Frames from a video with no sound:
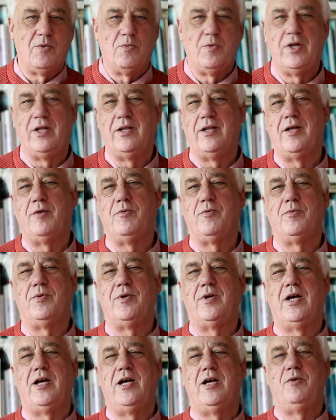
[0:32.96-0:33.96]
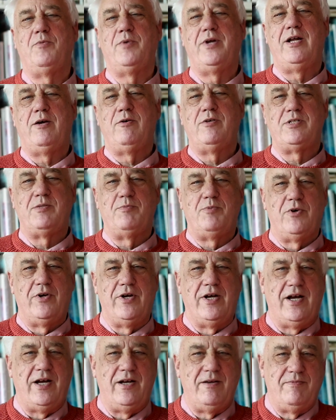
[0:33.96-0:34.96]
Well, when I was a
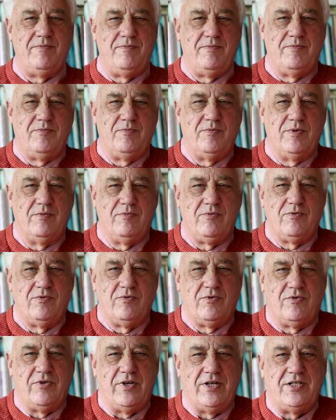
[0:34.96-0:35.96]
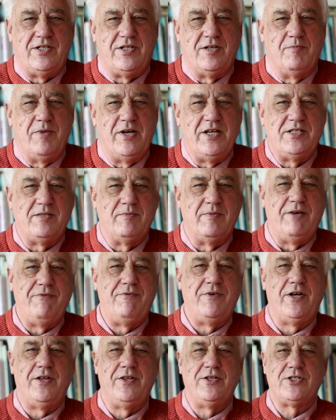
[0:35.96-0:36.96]
boy, I created a maze in my
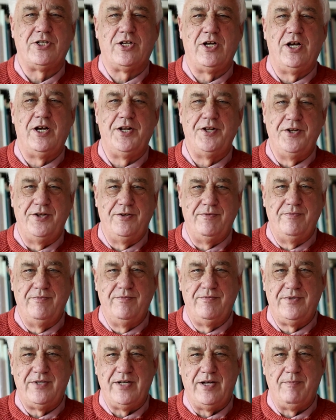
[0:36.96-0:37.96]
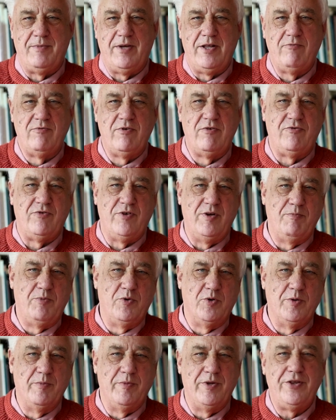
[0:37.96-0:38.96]
father's garden down by the river in
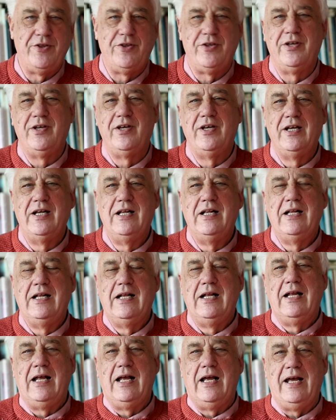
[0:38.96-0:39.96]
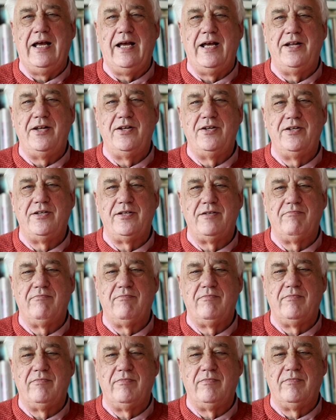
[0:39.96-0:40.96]
Bournemouth. And
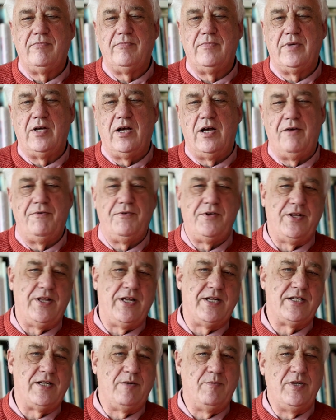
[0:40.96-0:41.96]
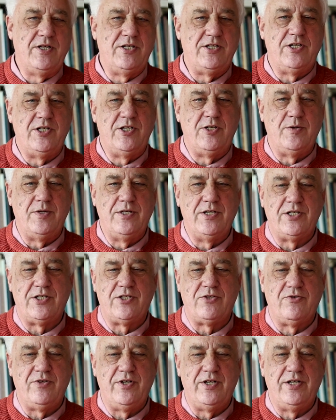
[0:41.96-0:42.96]
after that, I went into
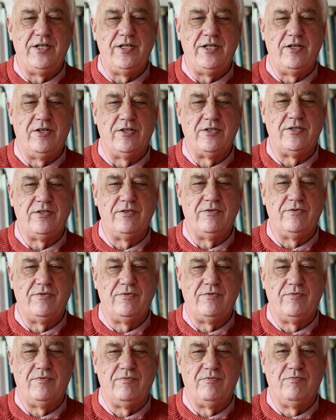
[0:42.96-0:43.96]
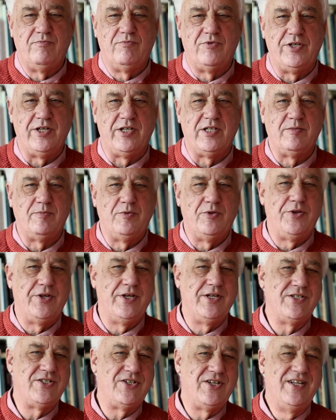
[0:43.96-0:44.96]
industry and did lots of predictable
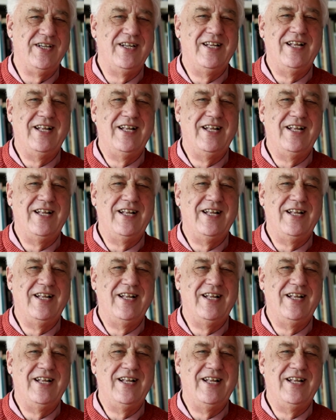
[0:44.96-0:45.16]
things.